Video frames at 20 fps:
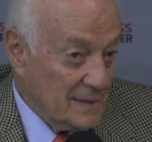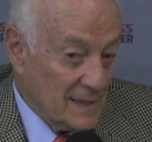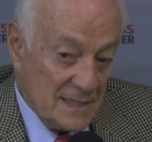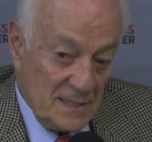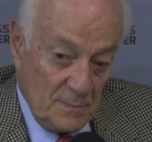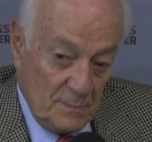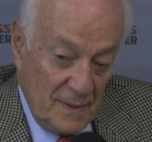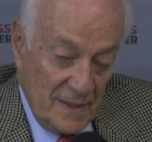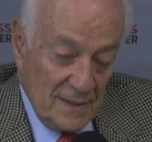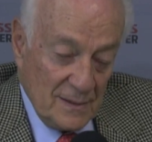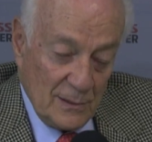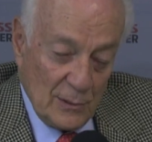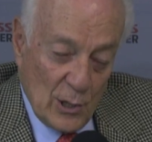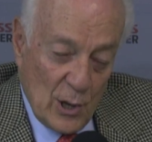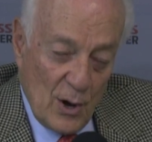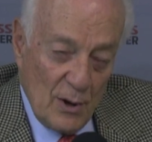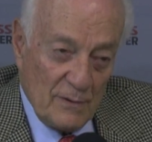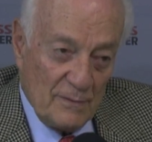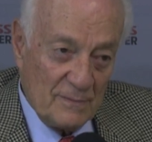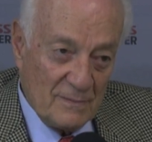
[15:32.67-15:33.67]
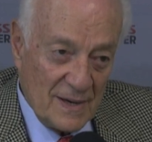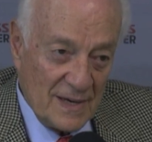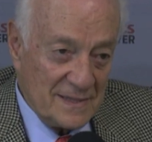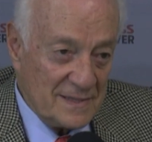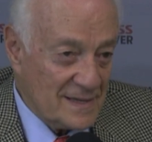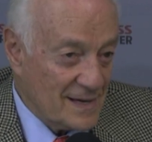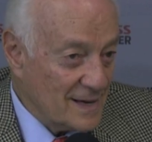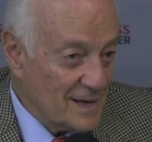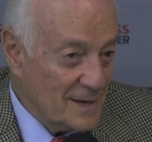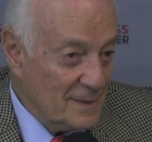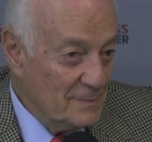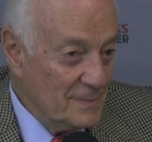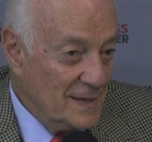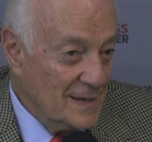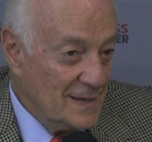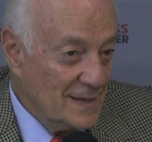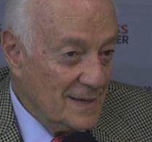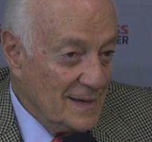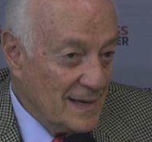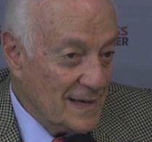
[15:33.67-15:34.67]
I spent a lot of my time
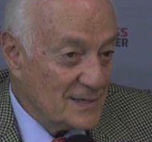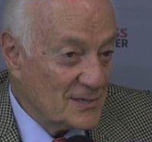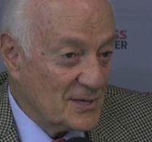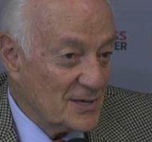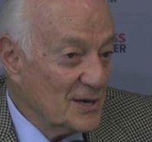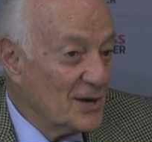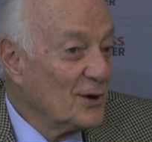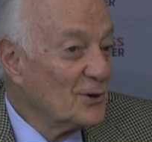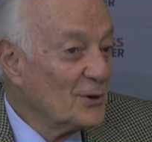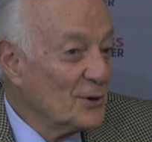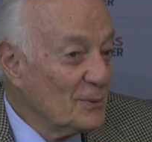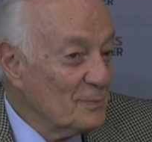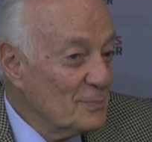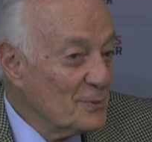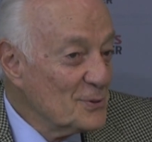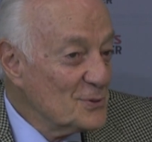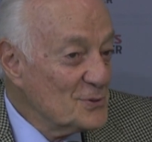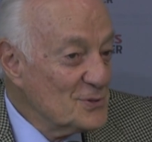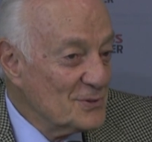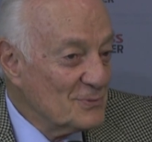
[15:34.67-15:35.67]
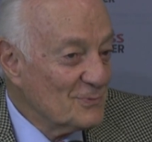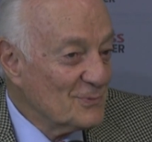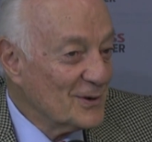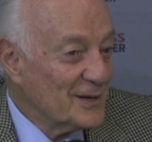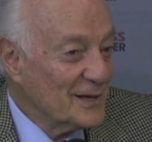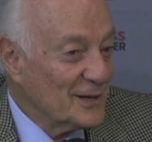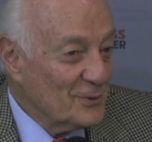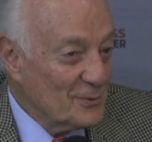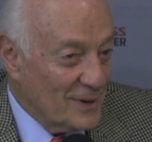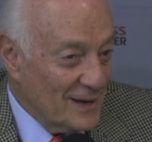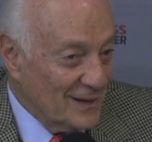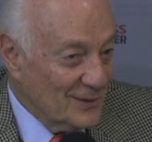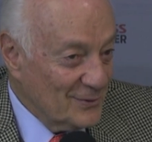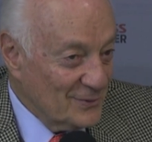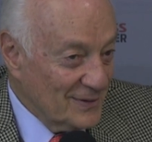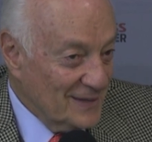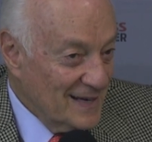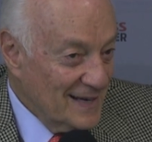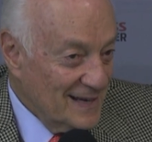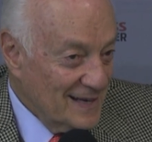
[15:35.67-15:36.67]
as a younger person running
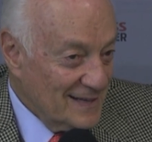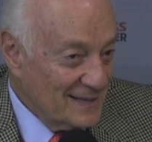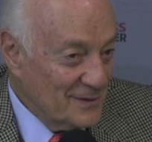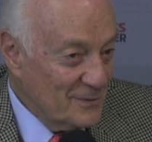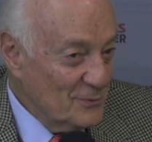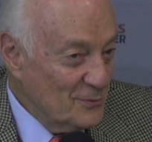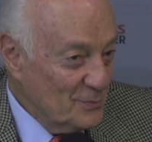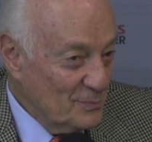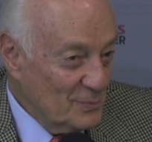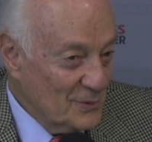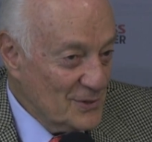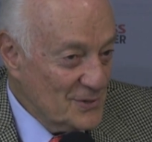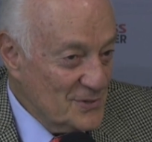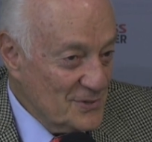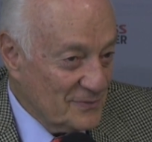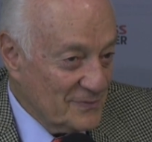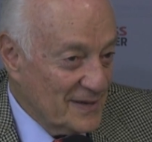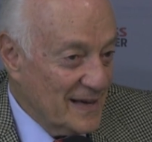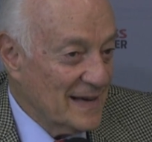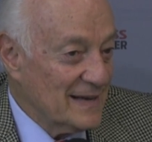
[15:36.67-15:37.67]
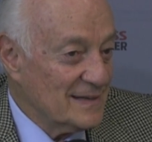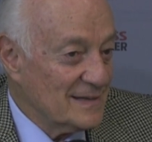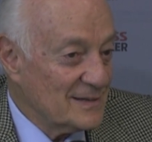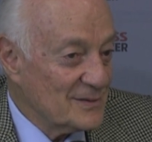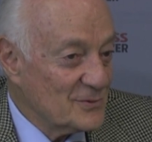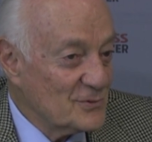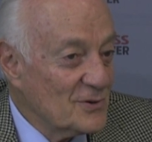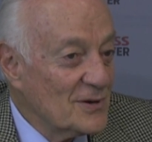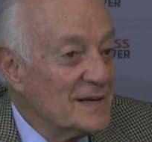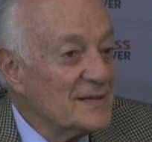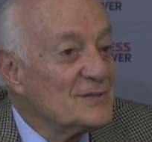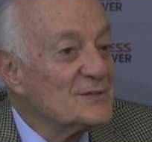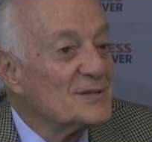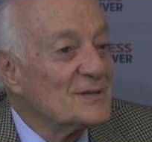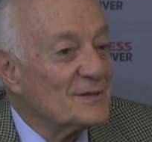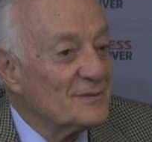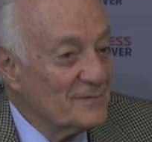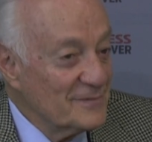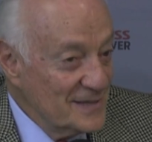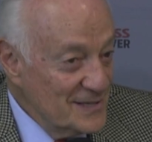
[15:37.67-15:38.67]
around different parts of Canada trying to
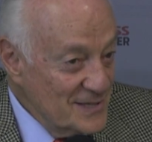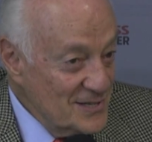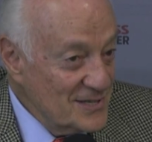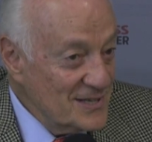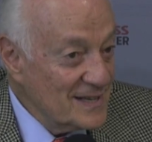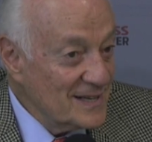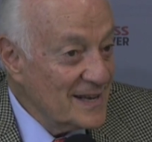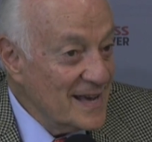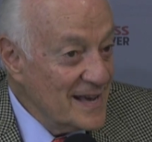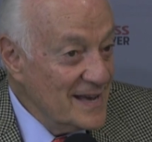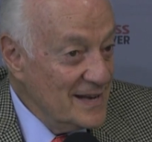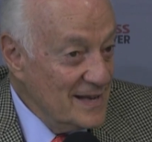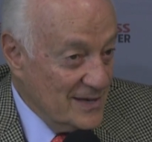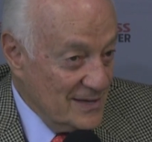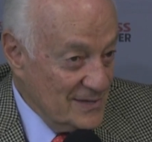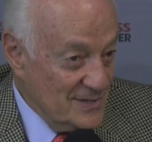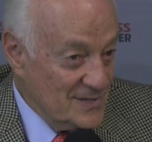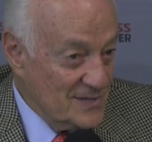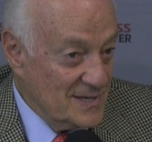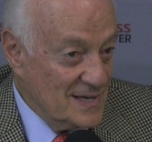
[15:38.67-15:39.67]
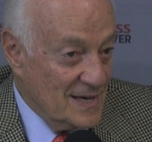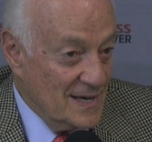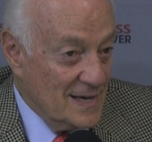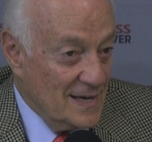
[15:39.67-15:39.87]
convince Canadians,